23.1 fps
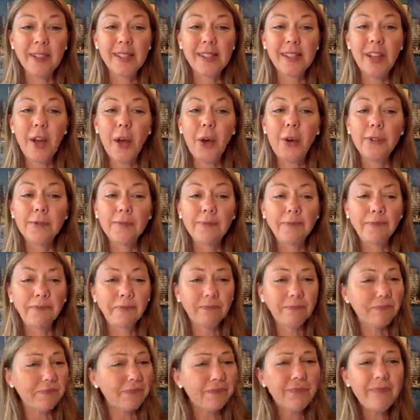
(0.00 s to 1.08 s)
So
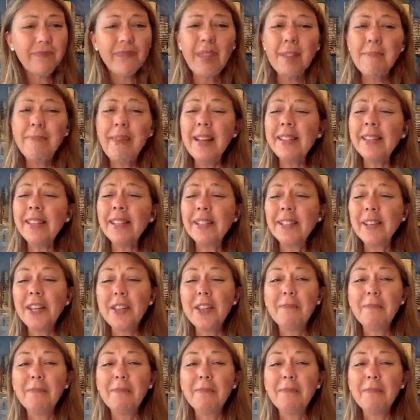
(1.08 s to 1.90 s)
basically,